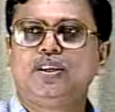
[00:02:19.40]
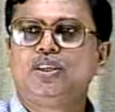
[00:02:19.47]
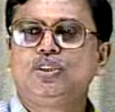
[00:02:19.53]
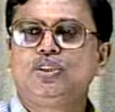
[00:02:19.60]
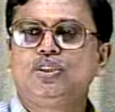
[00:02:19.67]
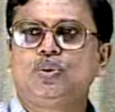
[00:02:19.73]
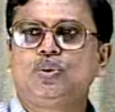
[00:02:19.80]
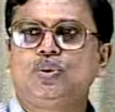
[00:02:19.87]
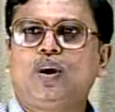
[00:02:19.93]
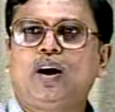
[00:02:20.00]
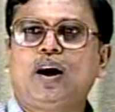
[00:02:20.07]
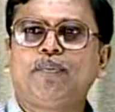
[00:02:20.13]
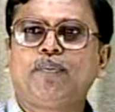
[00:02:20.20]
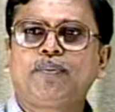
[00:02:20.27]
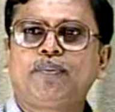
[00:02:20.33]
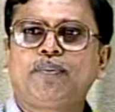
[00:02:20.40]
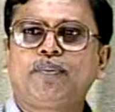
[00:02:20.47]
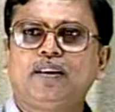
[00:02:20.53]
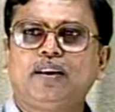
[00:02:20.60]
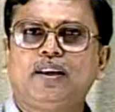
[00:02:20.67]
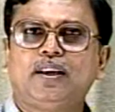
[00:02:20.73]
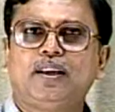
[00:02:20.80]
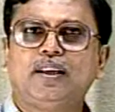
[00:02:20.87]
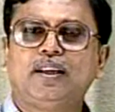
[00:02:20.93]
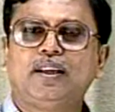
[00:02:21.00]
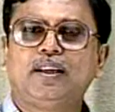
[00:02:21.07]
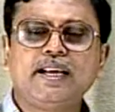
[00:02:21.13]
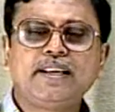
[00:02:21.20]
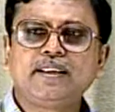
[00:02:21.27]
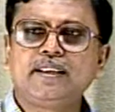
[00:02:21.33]
So after
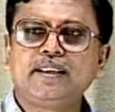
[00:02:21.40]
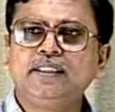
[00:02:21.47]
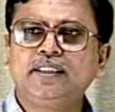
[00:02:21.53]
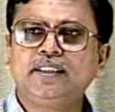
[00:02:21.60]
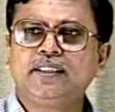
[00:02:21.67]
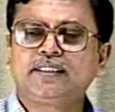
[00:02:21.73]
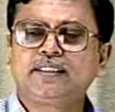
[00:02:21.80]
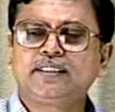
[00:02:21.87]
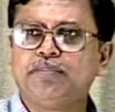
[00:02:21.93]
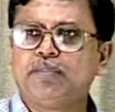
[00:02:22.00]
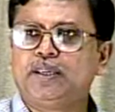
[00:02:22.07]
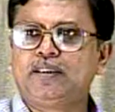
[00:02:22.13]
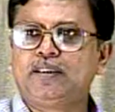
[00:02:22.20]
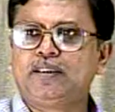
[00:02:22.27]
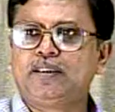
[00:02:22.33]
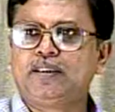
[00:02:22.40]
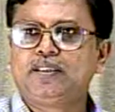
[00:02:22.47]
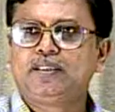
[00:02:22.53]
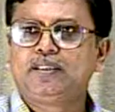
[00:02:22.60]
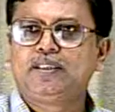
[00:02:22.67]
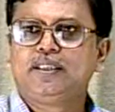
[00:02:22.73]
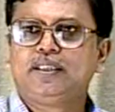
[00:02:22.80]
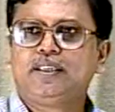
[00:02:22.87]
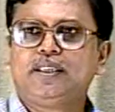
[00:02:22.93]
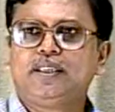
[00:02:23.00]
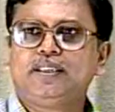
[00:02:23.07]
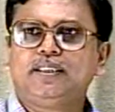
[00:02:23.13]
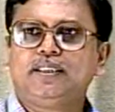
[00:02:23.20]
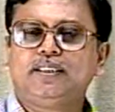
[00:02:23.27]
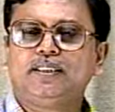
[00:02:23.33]
entering the chamber,
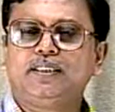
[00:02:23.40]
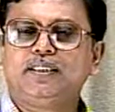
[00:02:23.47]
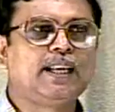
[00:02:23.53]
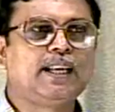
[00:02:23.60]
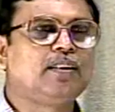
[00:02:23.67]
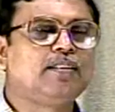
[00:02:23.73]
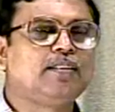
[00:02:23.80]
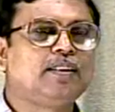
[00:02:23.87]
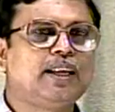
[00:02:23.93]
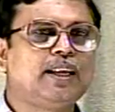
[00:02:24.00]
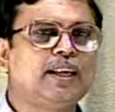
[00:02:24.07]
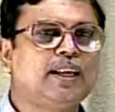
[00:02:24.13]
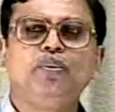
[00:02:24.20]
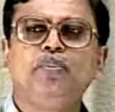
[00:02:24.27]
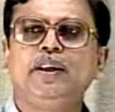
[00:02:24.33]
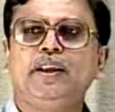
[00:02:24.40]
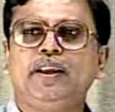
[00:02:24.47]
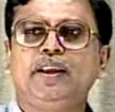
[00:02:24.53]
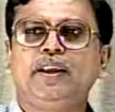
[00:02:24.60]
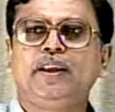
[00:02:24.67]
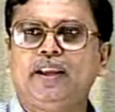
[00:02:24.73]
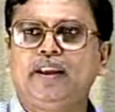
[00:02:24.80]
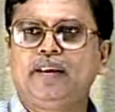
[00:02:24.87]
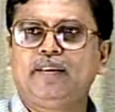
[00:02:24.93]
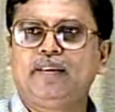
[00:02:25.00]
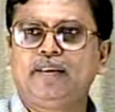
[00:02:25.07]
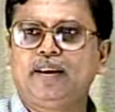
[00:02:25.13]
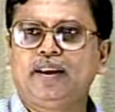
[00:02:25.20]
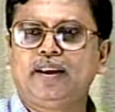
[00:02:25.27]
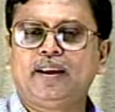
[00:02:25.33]
there there will be a,
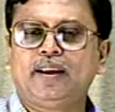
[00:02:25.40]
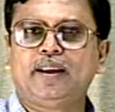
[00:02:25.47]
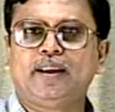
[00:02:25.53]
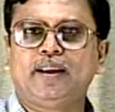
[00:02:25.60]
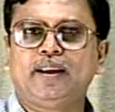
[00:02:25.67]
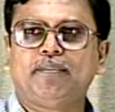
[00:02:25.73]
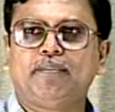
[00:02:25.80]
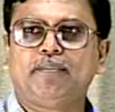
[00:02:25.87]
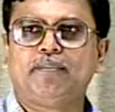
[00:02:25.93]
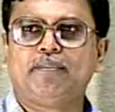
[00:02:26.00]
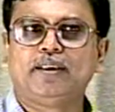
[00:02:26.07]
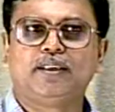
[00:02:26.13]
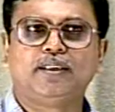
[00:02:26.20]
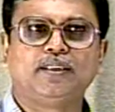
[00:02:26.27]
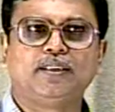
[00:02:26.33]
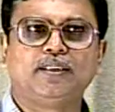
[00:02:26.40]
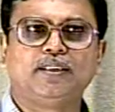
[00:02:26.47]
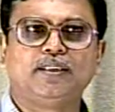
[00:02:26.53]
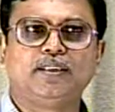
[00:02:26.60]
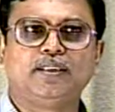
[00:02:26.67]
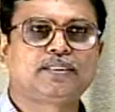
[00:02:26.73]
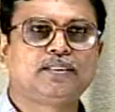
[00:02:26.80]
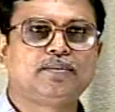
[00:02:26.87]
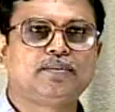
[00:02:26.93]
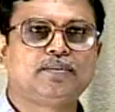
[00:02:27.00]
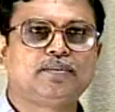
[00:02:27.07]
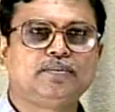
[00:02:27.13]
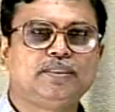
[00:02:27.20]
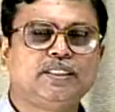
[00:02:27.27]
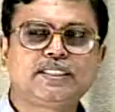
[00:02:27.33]
a, a, a this
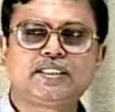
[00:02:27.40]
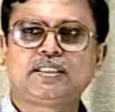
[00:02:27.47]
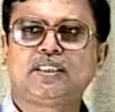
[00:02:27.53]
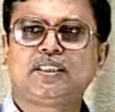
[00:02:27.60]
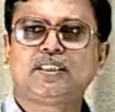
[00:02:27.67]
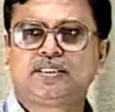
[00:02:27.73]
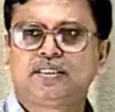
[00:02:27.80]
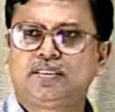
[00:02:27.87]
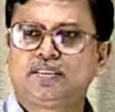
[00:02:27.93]
discharge